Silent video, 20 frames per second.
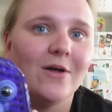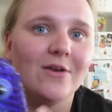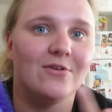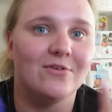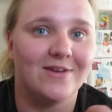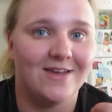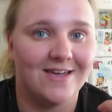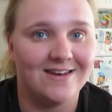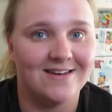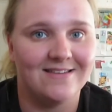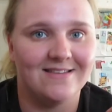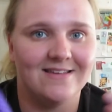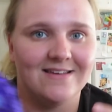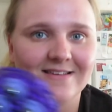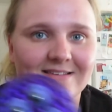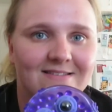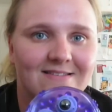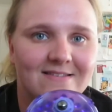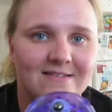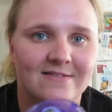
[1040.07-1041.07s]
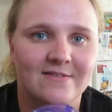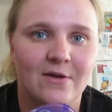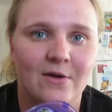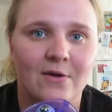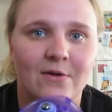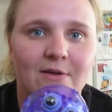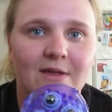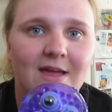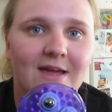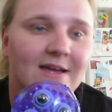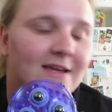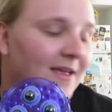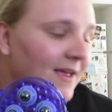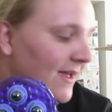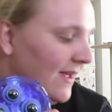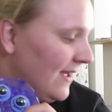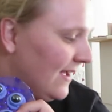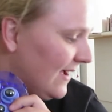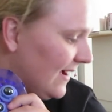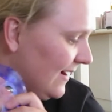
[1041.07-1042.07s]
why not get her this? So yeah.
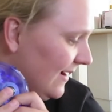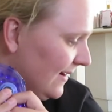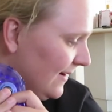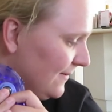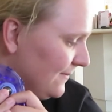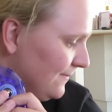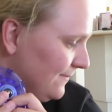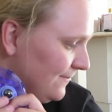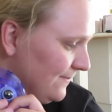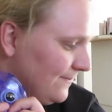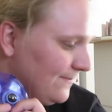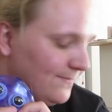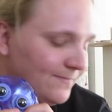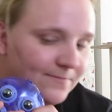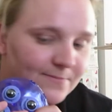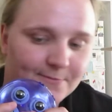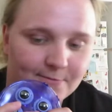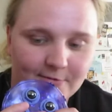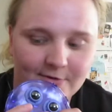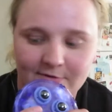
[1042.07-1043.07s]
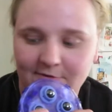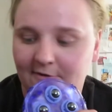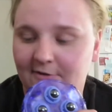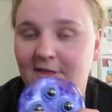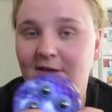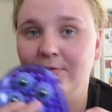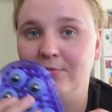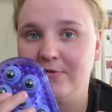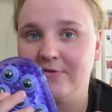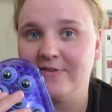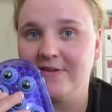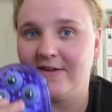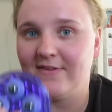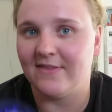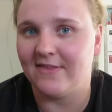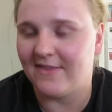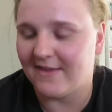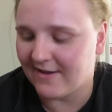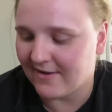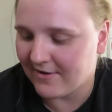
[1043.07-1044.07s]
Um, so that was the
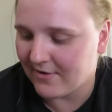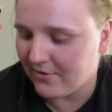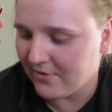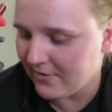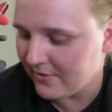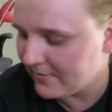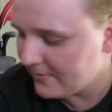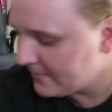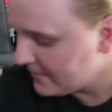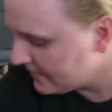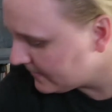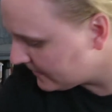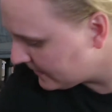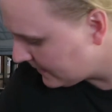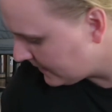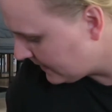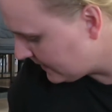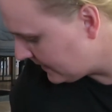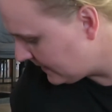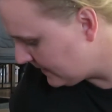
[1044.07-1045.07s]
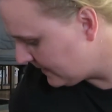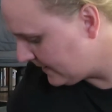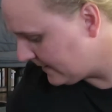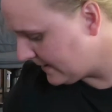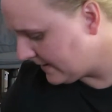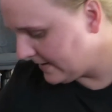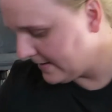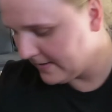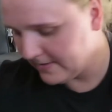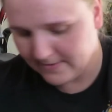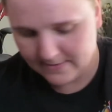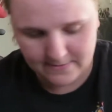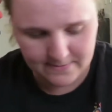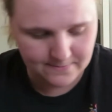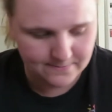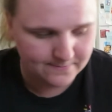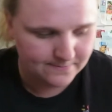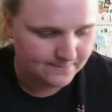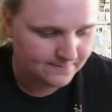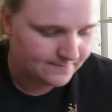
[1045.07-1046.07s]
other thing I got.
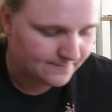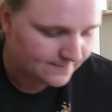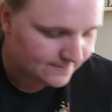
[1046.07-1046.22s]
Um,